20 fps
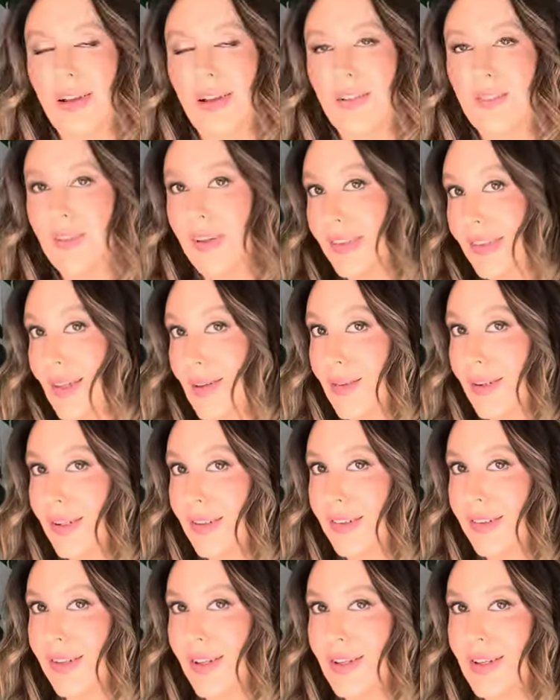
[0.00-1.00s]
Firstly, I
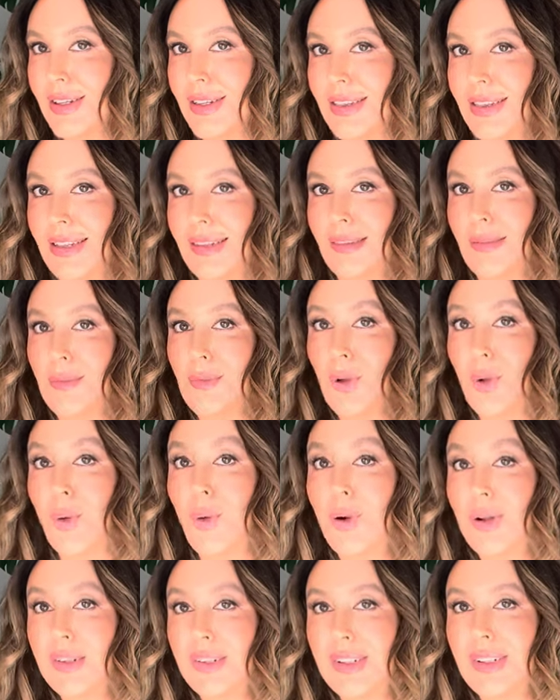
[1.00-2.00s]
wanted to show you this
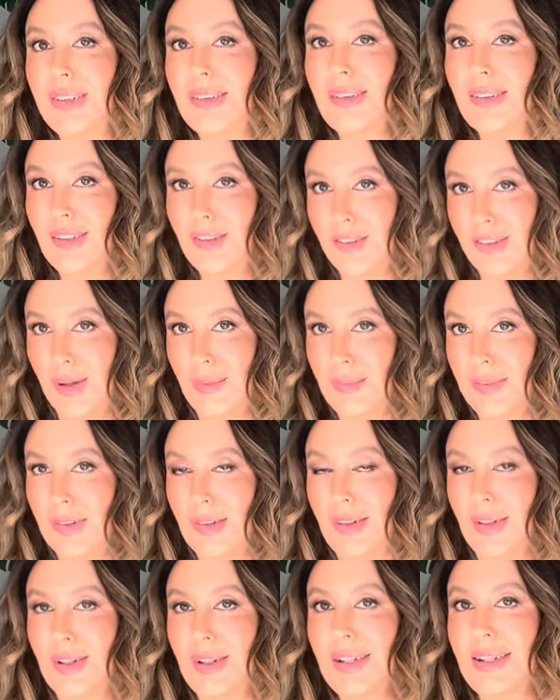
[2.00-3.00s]
gorgeous
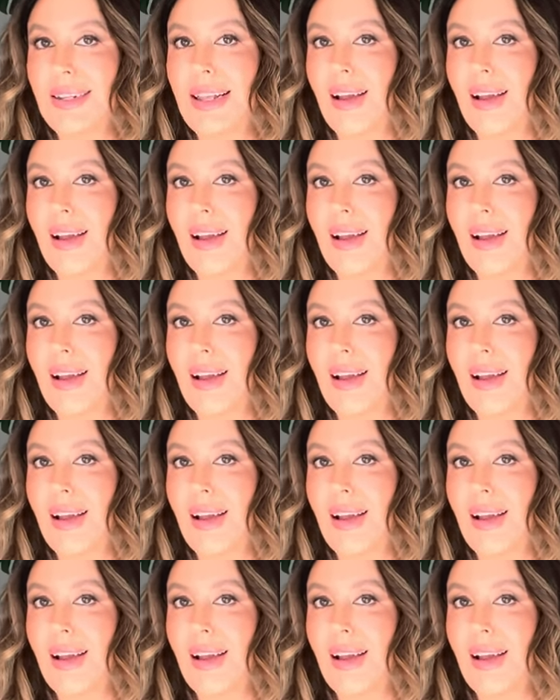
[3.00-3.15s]
jumpsuit.